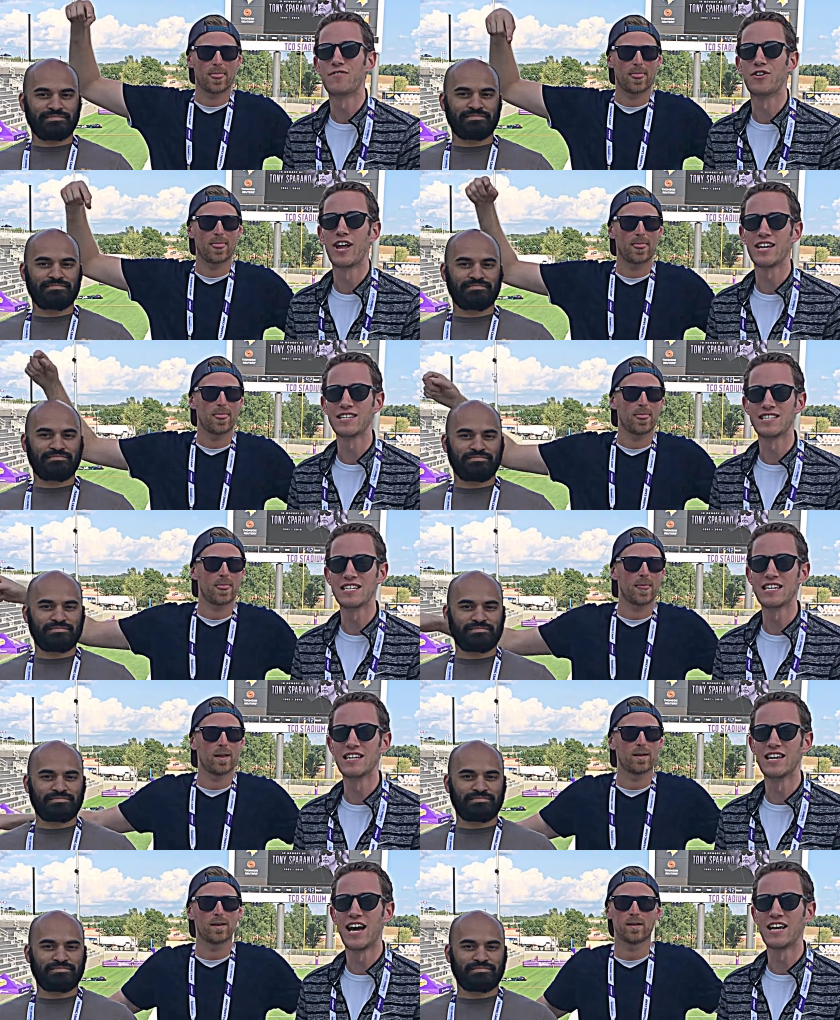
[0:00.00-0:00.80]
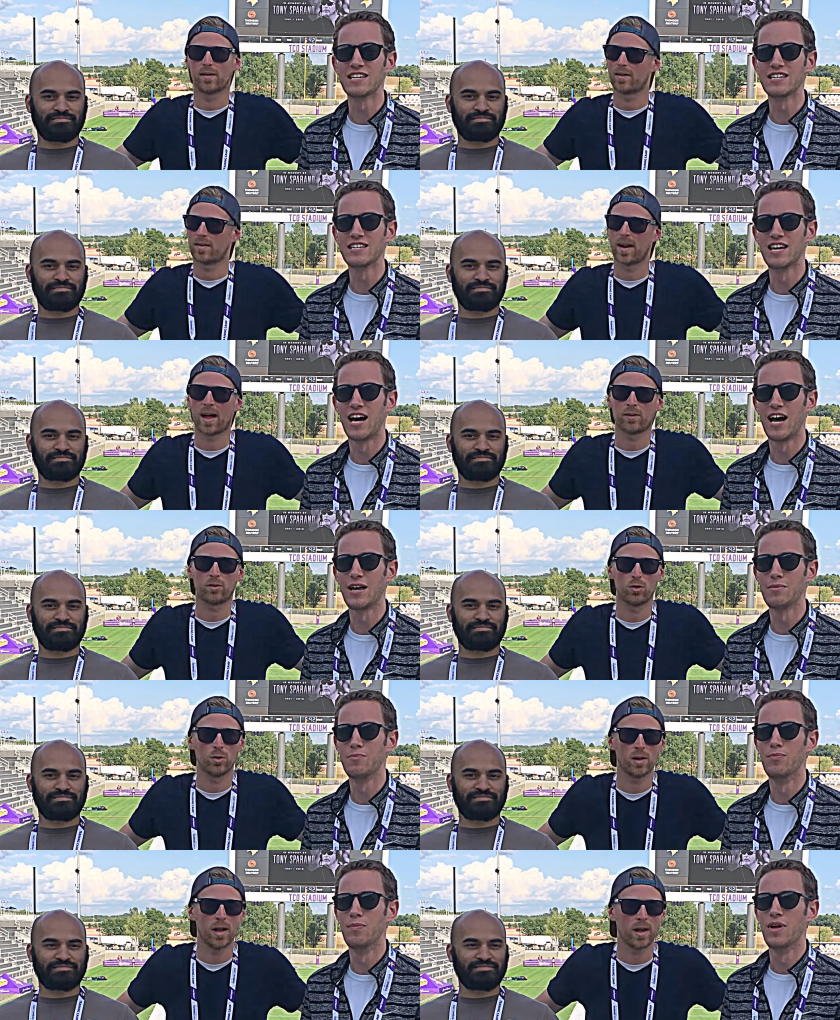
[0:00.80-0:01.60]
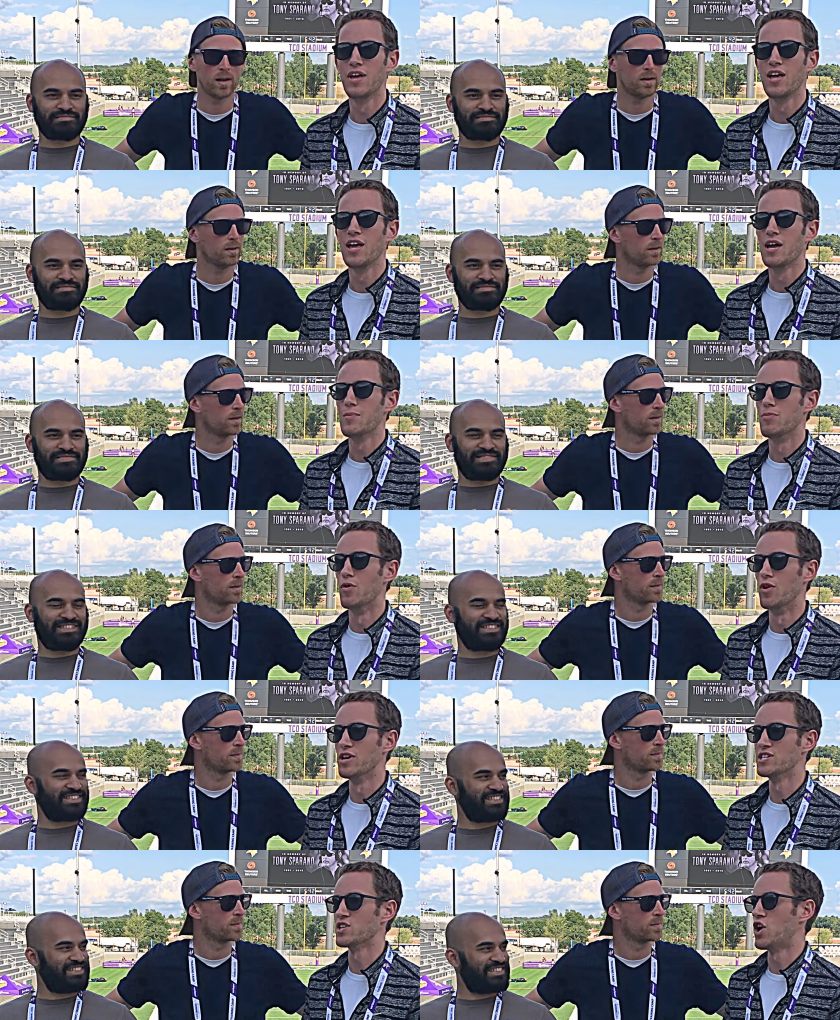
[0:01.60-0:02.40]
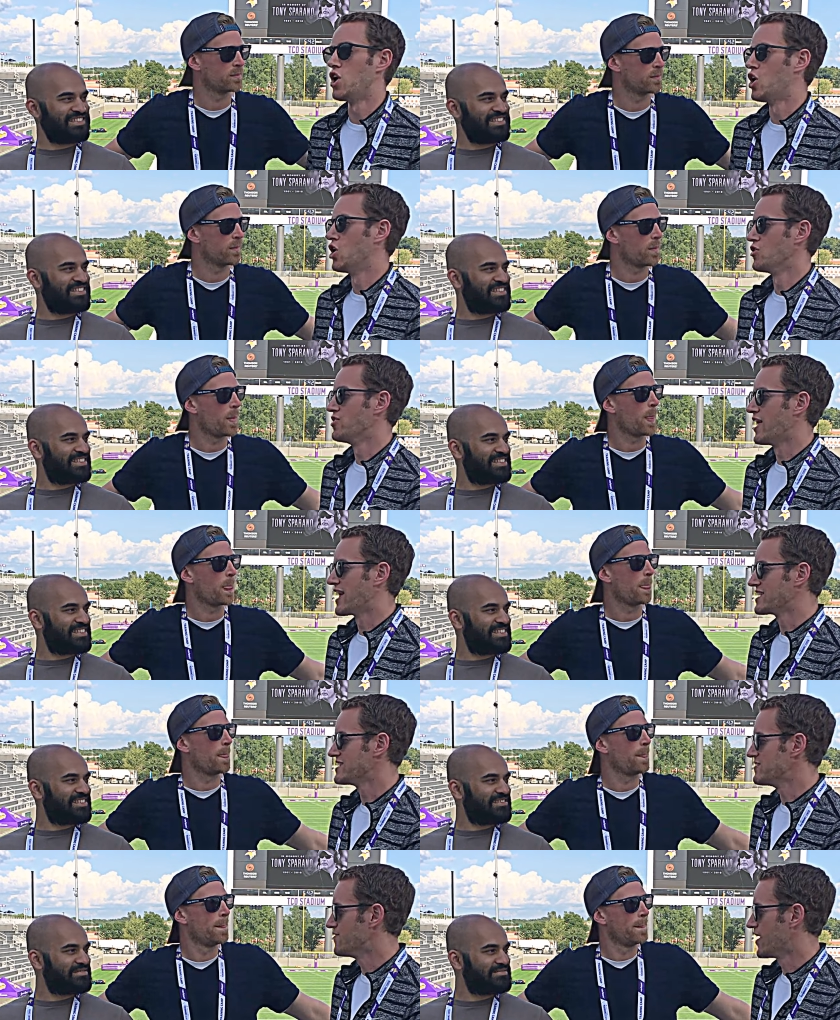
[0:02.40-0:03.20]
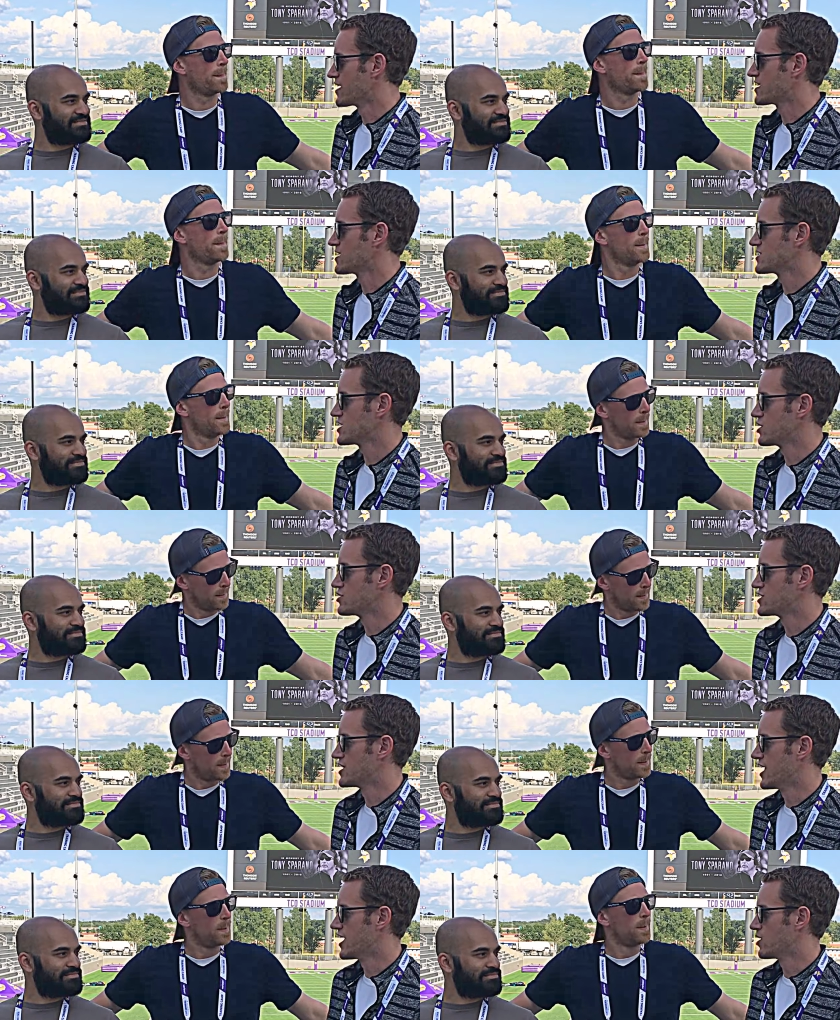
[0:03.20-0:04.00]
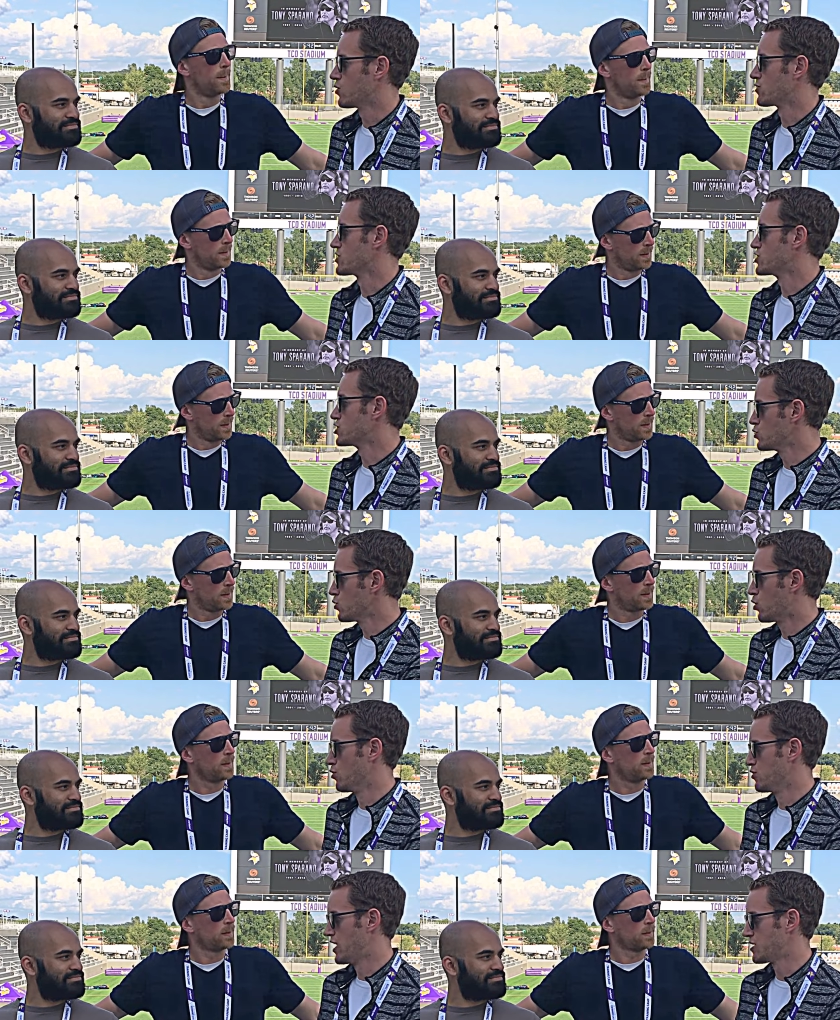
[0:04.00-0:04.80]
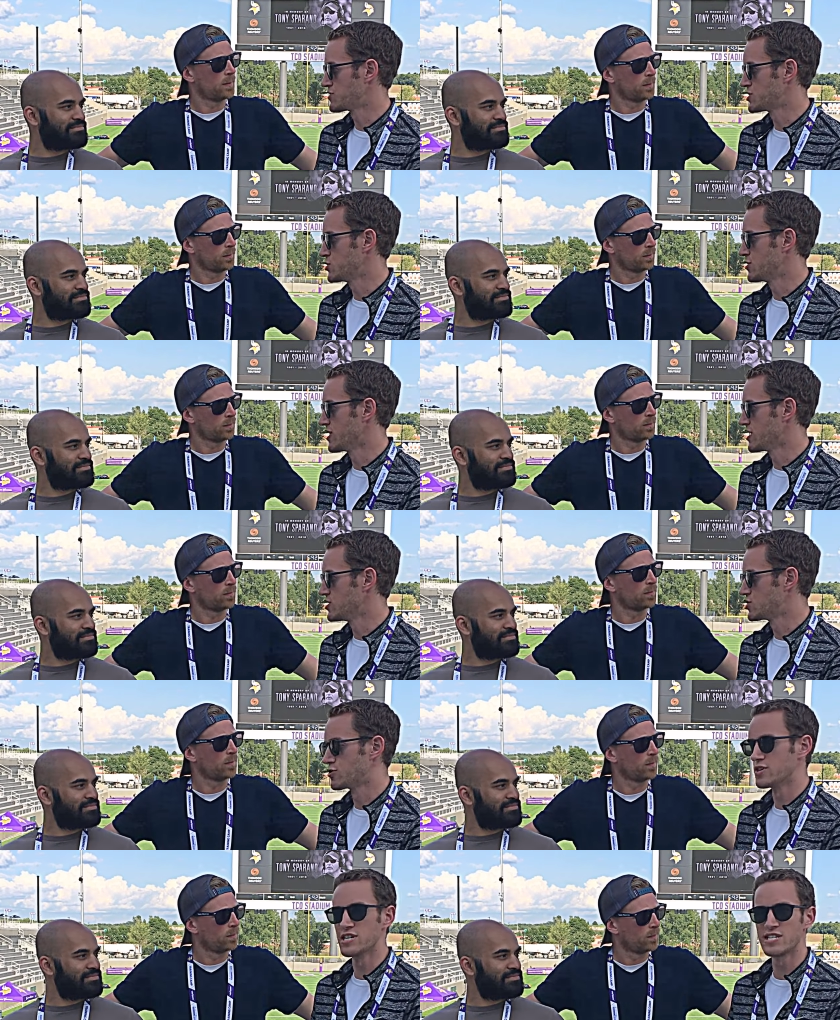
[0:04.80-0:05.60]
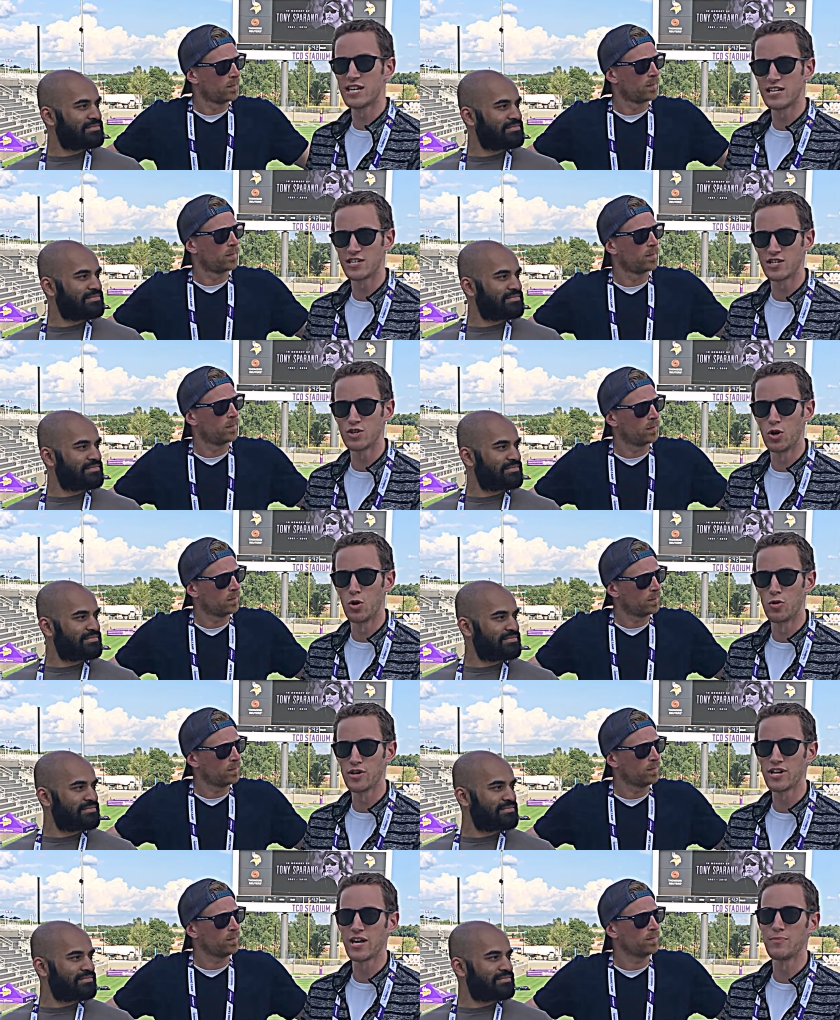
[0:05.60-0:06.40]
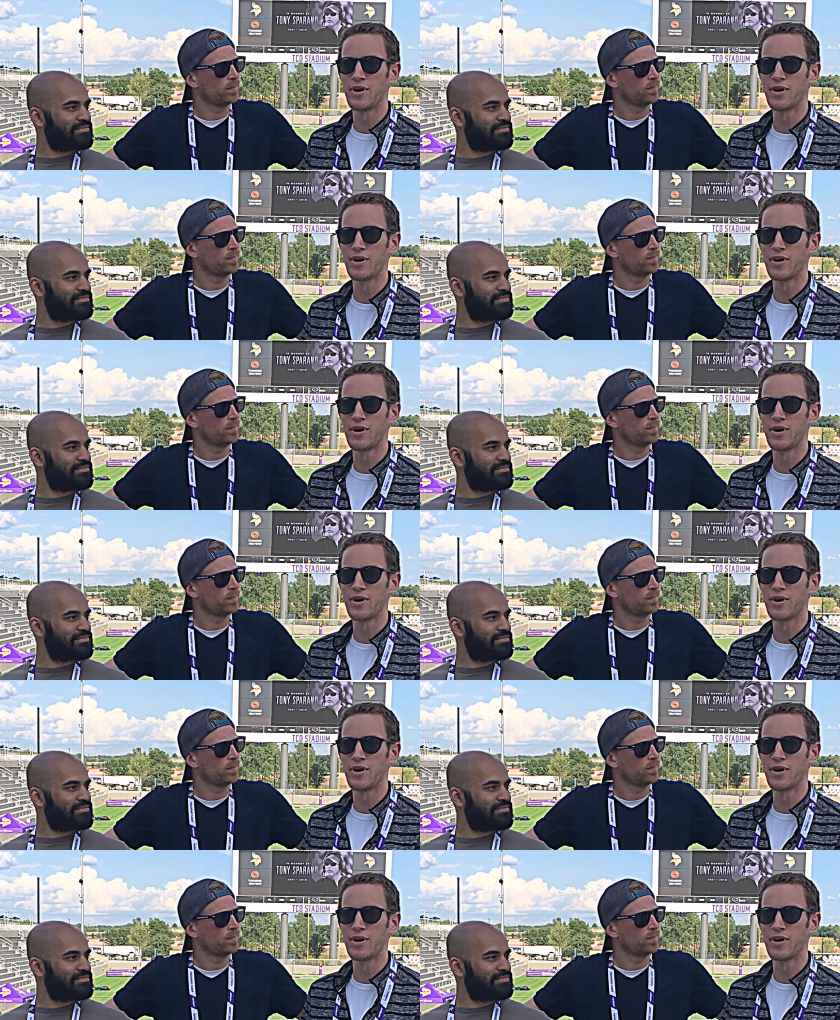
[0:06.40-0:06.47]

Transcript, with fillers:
Speaker 1: for nineteen ninety-nine. too late. Boys, all 90 Vikings here today. Only two holdouts due to injury, Stacy Coley